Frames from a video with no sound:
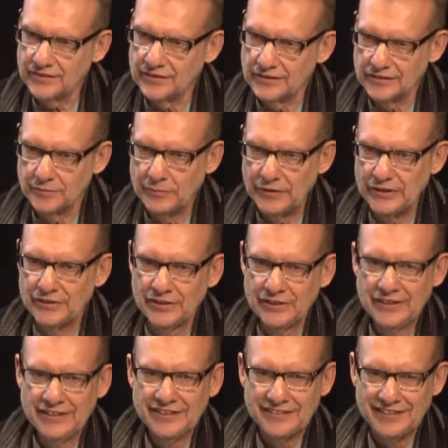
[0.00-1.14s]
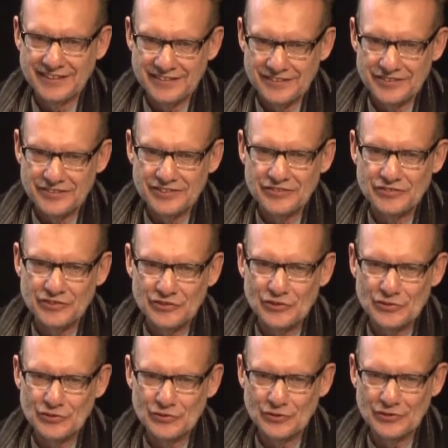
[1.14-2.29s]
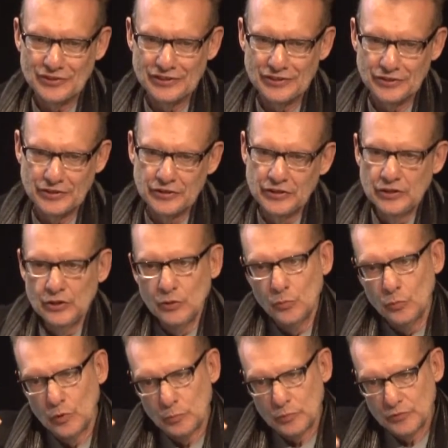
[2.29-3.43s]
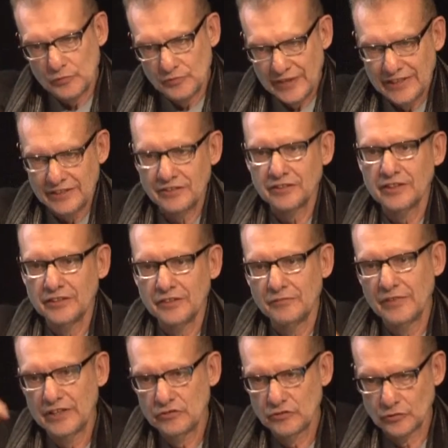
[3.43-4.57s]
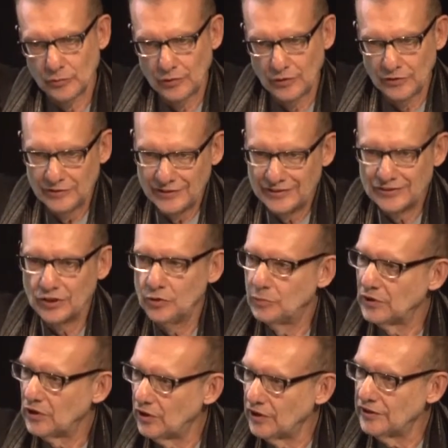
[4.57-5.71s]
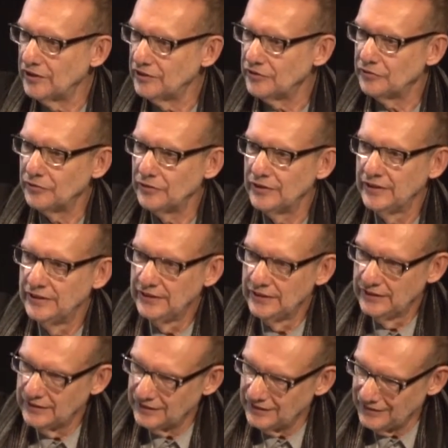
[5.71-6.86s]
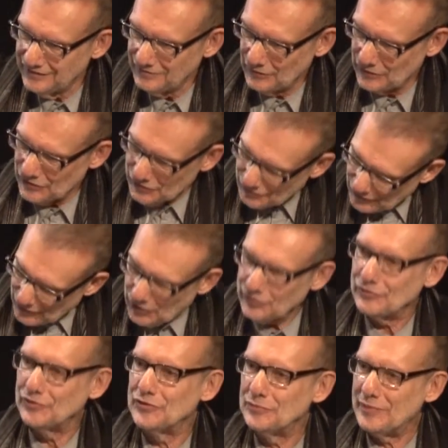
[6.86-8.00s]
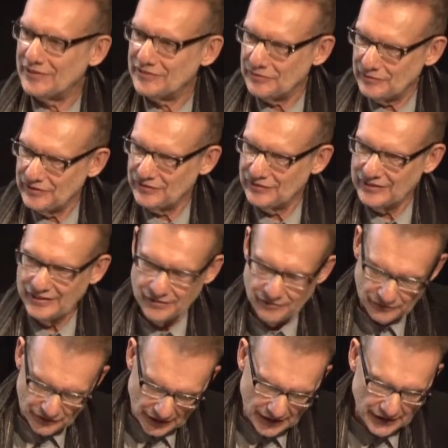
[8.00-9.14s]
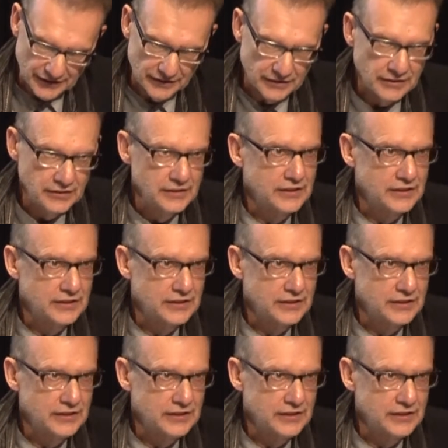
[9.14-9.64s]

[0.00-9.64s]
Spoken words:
a little bit that this institutional theory will prevent an eventual global art history which involves the specificity of China.